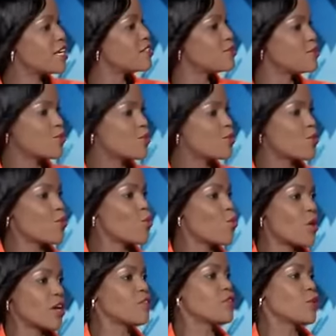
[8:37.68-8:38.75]
and
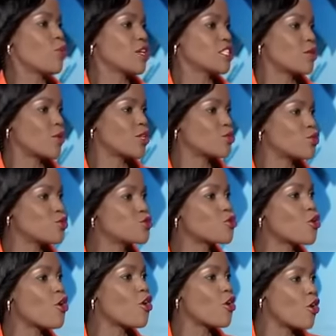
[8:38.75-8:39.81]
one of the ones I want to
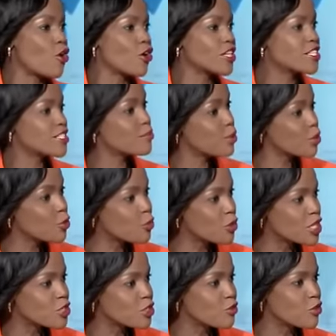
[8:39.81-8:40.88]
draw on is the
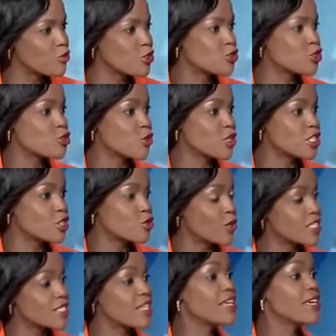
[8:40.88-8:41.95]
blueprint of the Vision
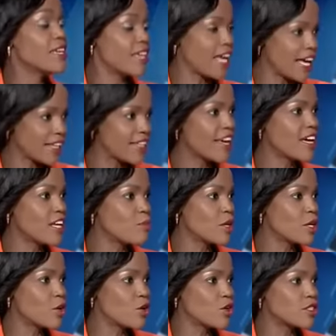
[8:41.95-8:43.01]
2020. Again,
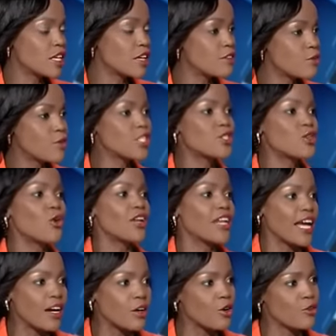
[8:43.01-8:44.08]
because there is no
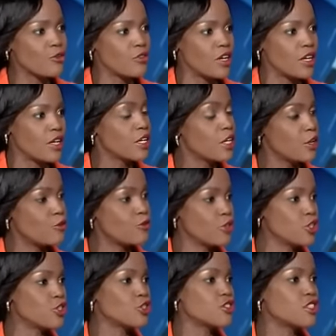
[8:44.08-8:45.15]
lack of
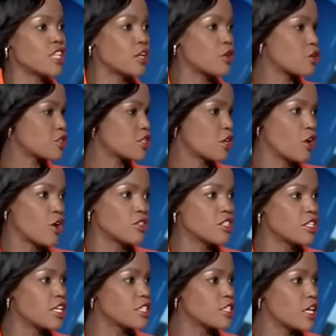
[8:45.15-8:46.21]
visions across the
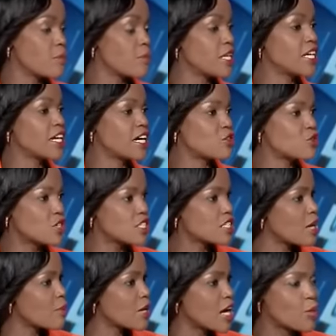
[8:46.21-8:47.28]
continent. Many countries
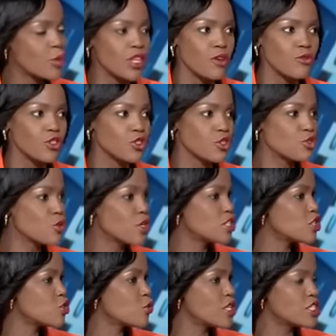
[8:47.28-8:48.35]
coming up with their Vision
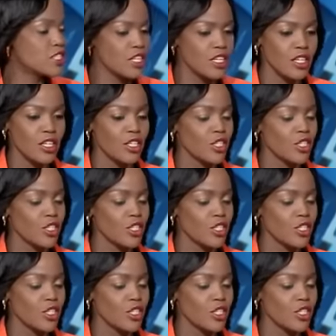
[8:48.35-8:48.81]
2020,